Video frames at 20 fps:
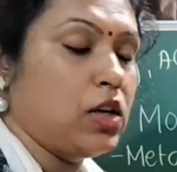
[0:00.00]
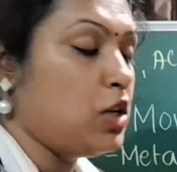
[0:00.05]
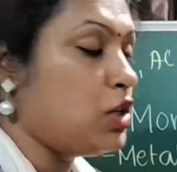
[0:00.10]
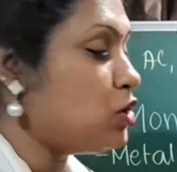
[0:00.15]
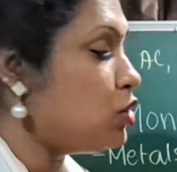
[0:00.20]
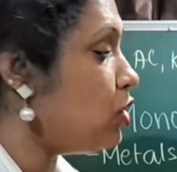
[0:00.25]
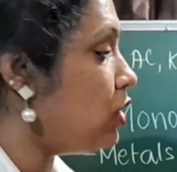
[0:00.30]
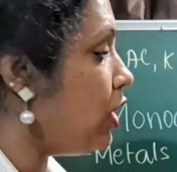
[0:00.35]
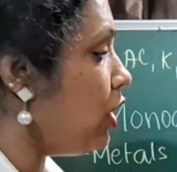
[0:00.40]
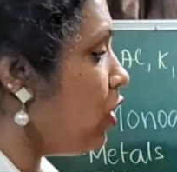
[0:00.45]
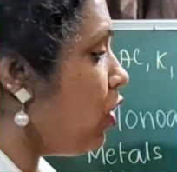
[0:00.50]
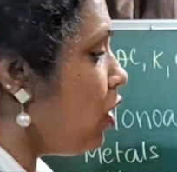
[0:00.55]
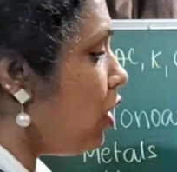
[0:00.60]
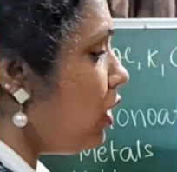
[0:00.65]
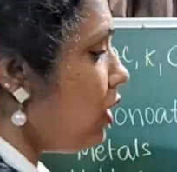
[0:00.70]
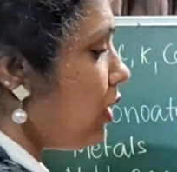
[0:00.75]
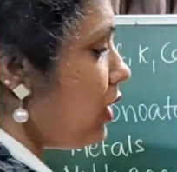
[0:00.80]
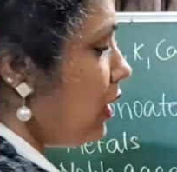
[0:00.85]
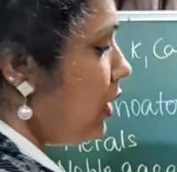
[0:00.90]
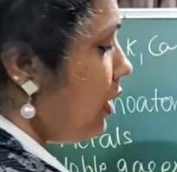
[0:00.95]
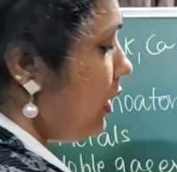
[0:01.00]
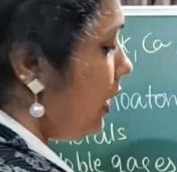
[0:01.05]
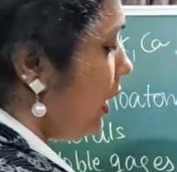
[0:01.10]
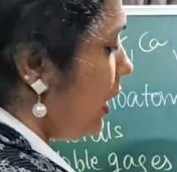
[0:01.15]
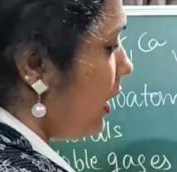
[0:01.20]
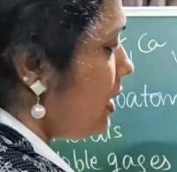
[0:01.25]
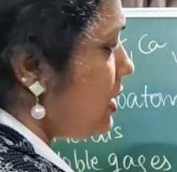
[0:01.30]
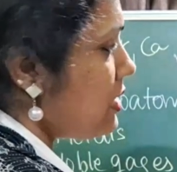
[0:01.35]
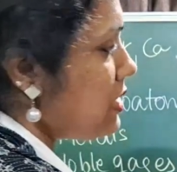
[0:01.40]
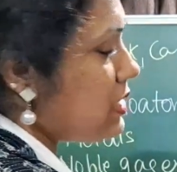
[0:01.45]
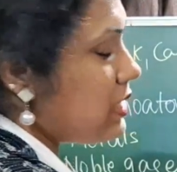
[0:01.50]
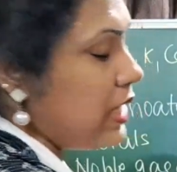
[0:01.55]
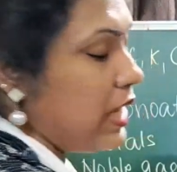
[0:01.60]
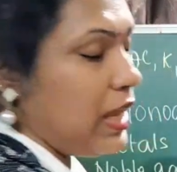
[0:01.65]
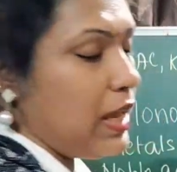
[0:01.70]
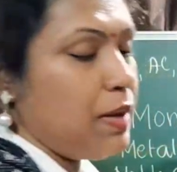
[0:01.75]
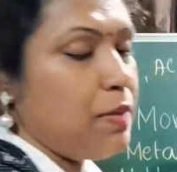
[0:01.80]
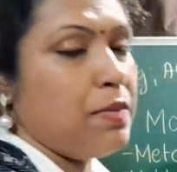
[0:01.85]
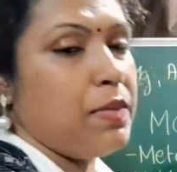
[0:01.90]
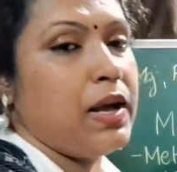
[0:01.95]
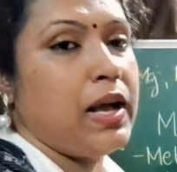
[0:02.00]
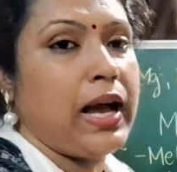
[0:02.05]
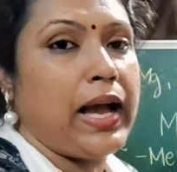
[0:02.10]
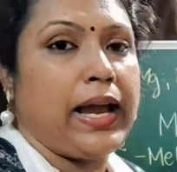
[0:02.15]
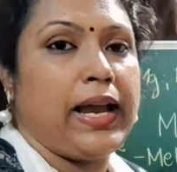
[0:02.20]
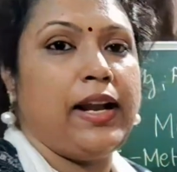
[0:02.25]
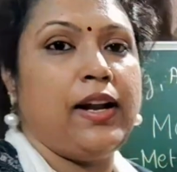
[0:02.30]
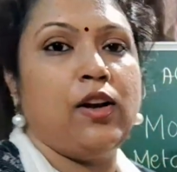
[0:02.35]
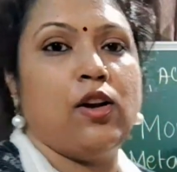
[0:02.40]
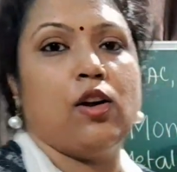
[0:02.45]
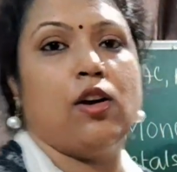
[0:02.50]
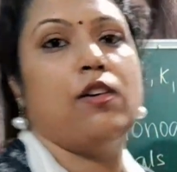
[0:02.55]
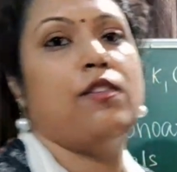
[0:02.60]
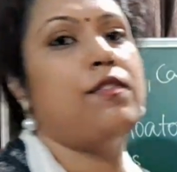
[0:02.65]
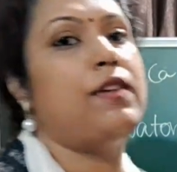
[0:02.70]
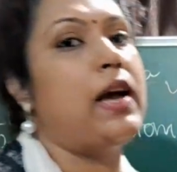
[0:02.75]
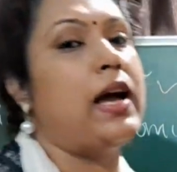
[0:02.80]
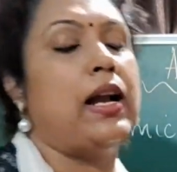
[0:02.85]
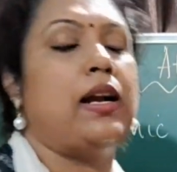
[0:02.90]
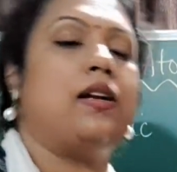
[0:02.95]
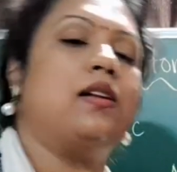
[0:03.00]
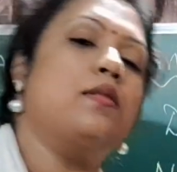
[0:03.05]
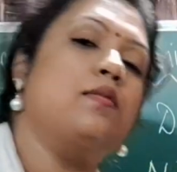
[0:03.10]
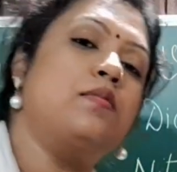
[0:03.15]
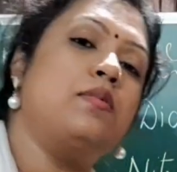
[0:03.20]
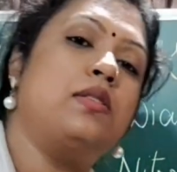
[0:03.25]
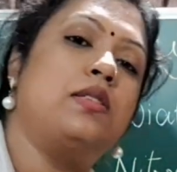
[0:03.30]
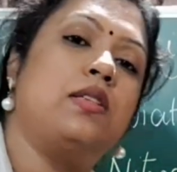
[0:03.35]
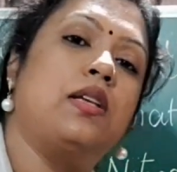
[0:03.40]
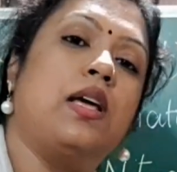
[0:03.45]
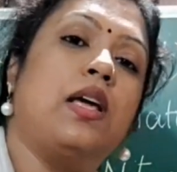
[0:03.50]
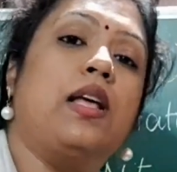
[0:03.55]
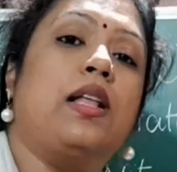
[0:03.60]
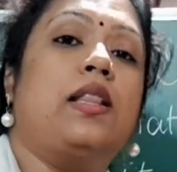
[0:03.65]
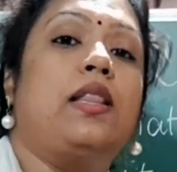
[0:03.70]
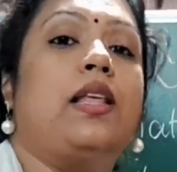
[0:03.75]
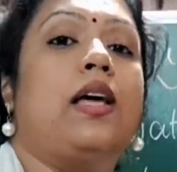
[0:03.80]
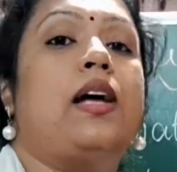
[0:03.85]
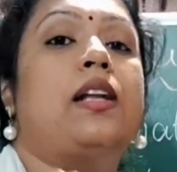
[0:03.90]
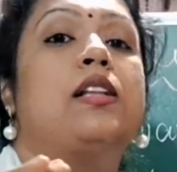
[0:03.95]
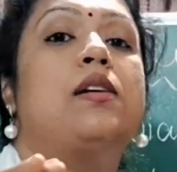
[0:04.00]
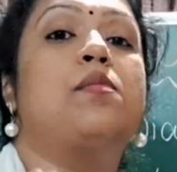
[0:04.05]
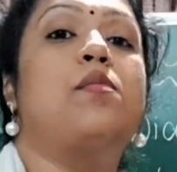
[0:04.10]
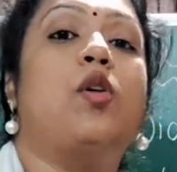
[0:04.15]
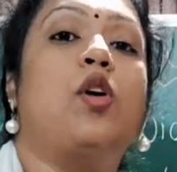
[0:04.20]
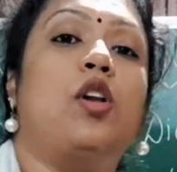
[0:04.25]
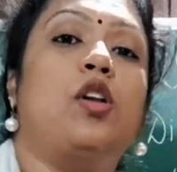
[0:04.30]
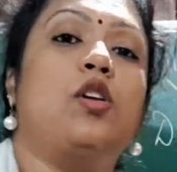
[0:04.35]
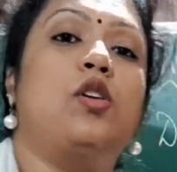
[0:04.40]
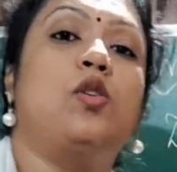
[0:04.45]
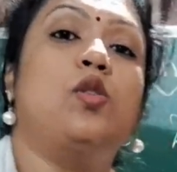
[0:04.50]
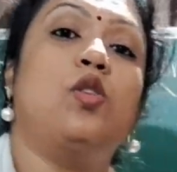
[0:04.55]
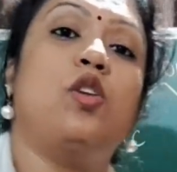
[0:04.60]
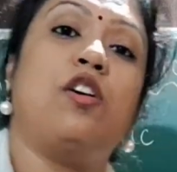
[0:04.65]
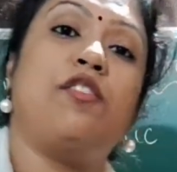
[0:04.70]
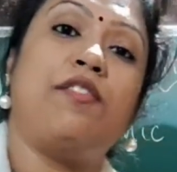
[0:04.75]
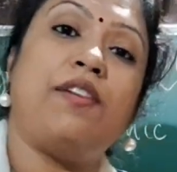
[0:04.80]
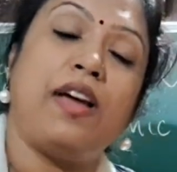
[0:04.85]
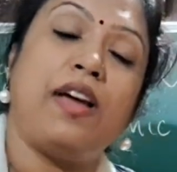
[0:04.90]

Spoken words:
So, they all contain same kind of atoms, they are the molecule of